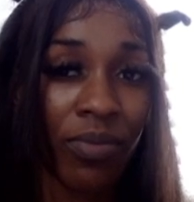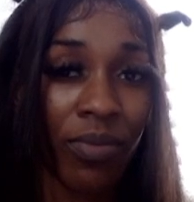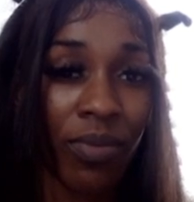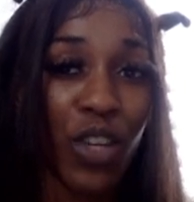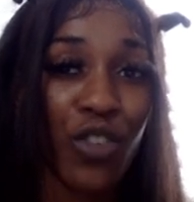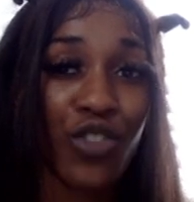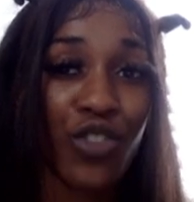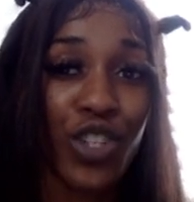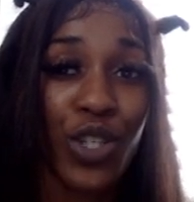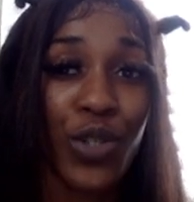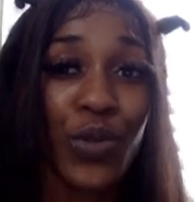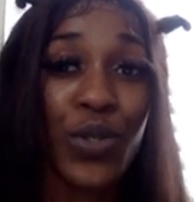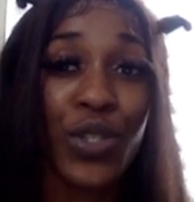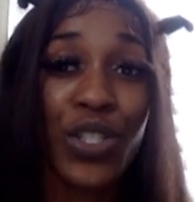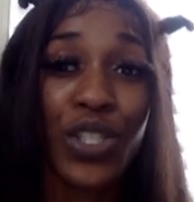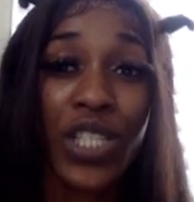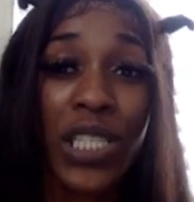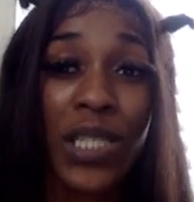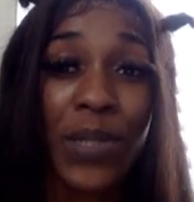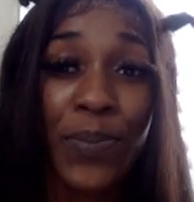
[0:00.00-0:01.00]
She was
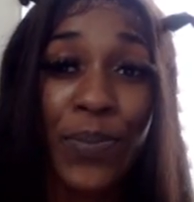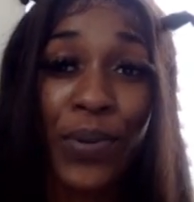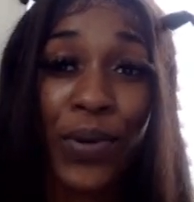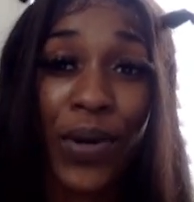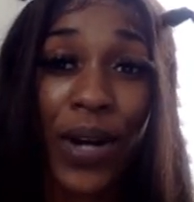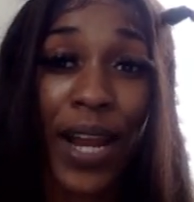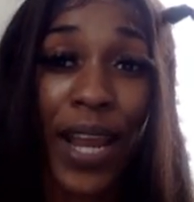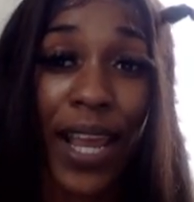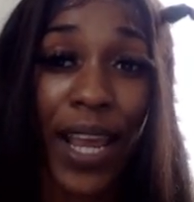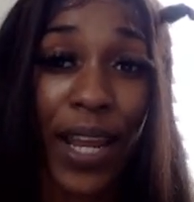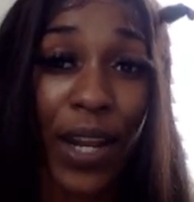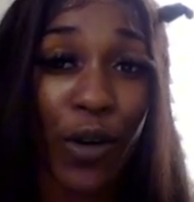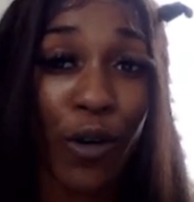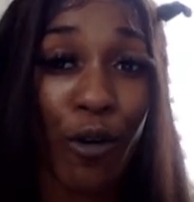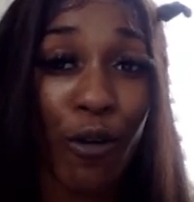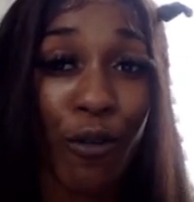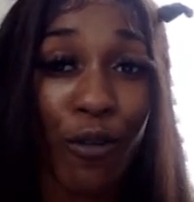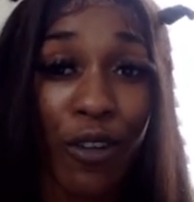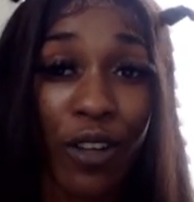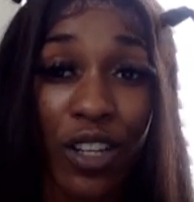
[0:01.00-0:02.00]
just praying
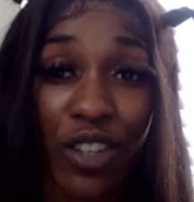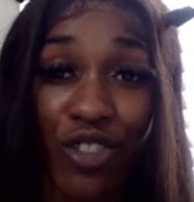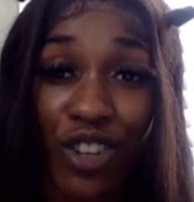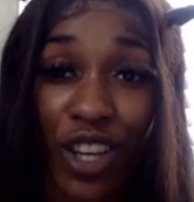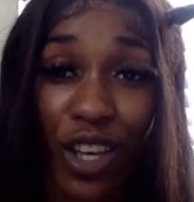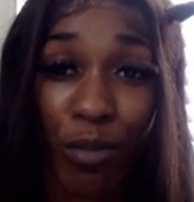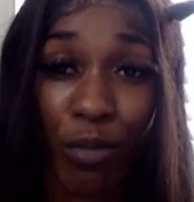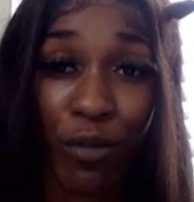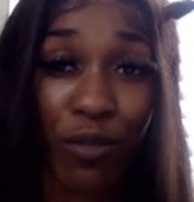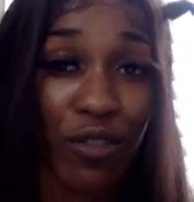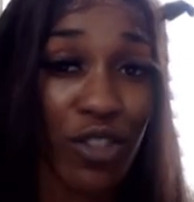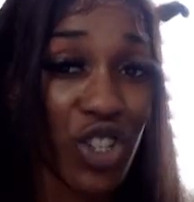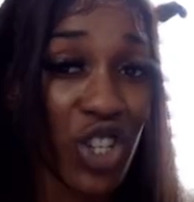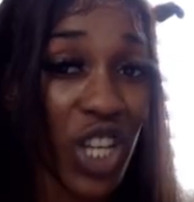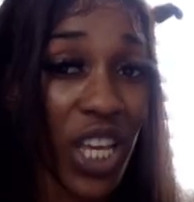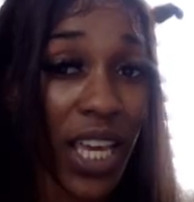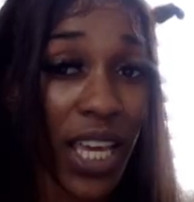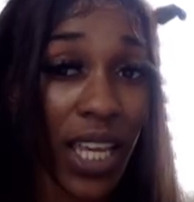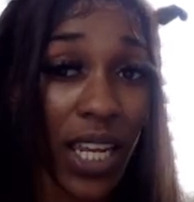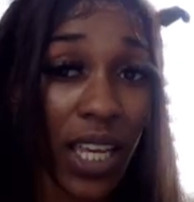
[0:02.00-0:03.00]
over the chicken before
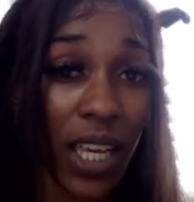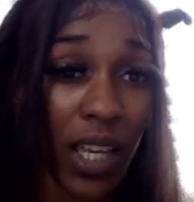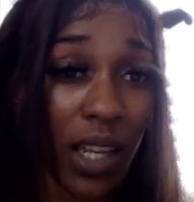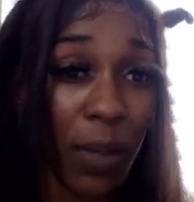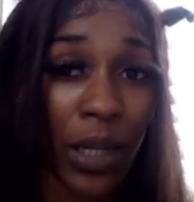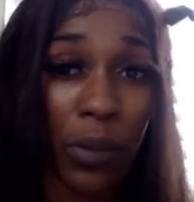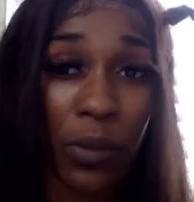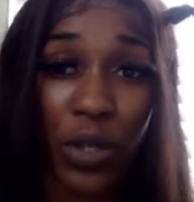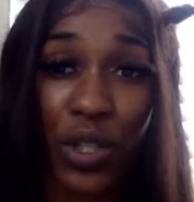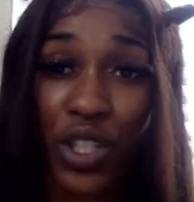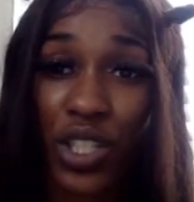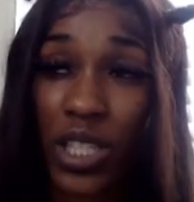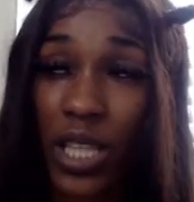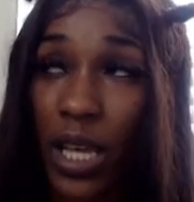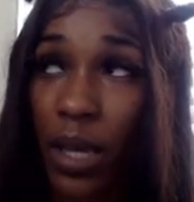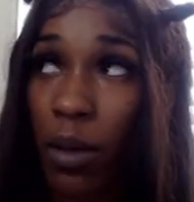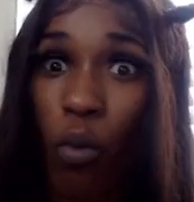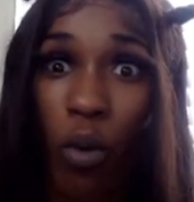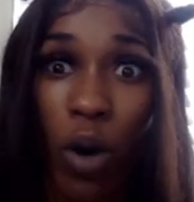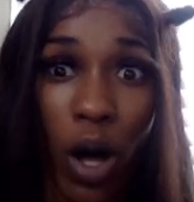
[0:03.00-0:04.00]
she ate it, which is
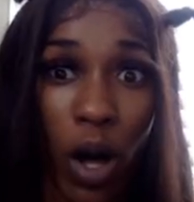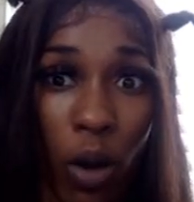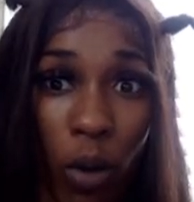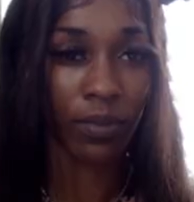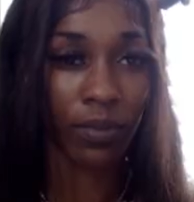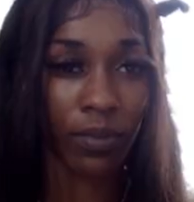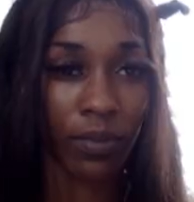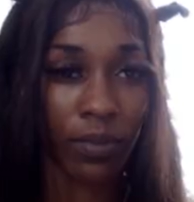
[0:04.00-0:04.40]
like, wow.